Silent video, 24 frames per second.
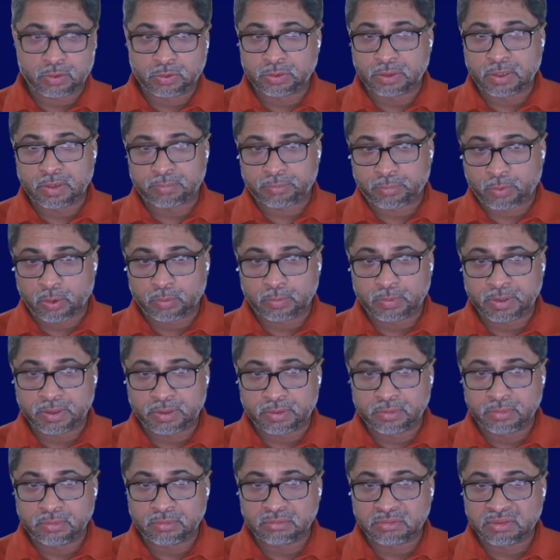I could have
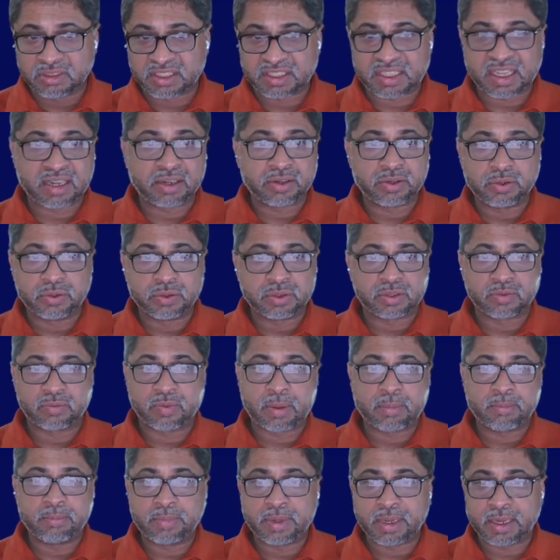probably decided to use
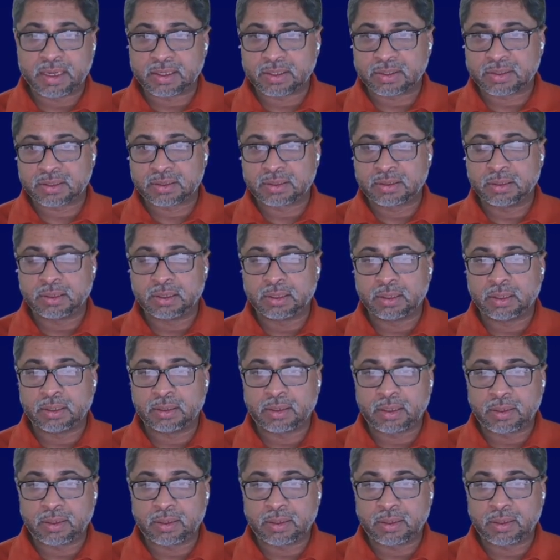a web-based